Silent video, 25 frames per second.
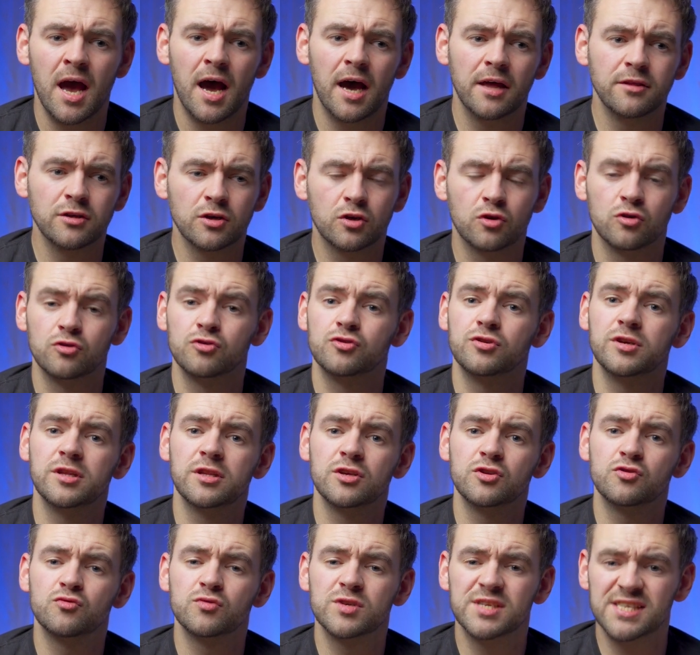and the country
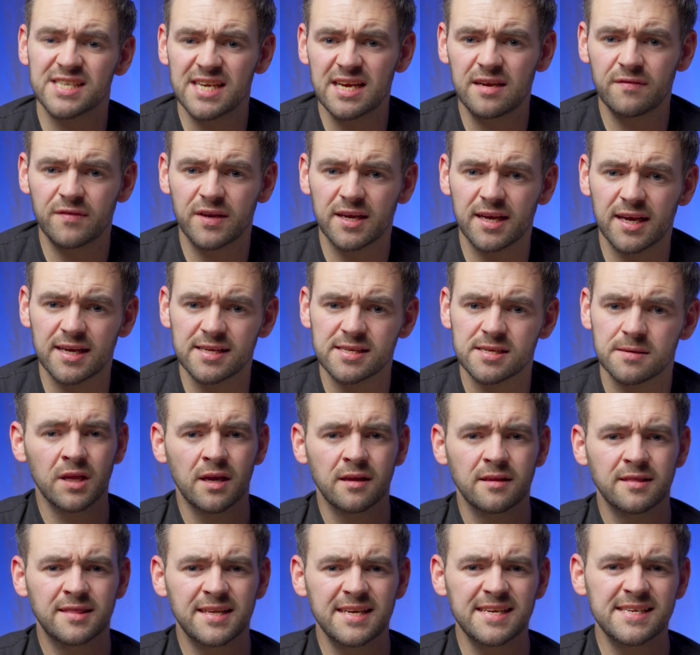that's receiving it.
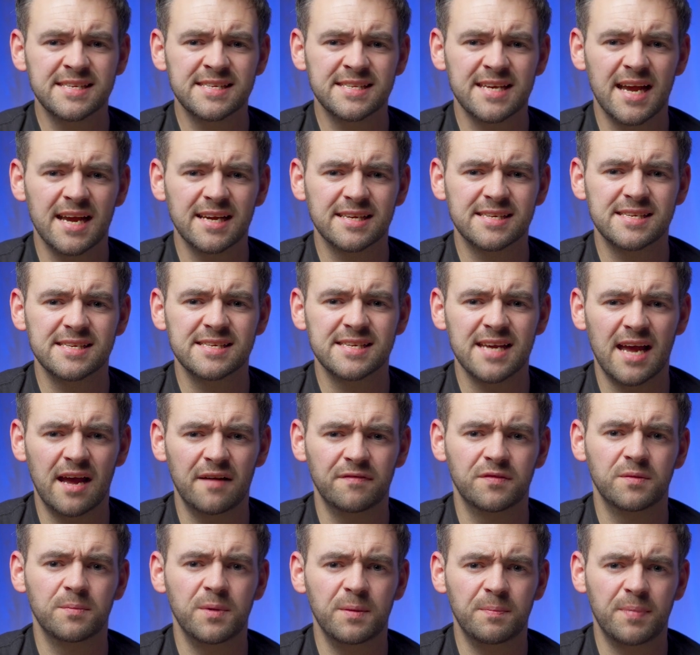These taxes
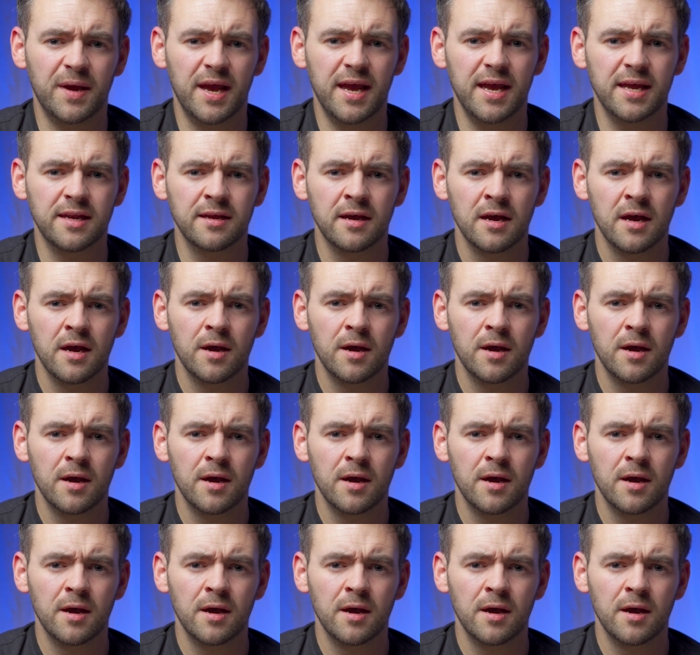have to be paid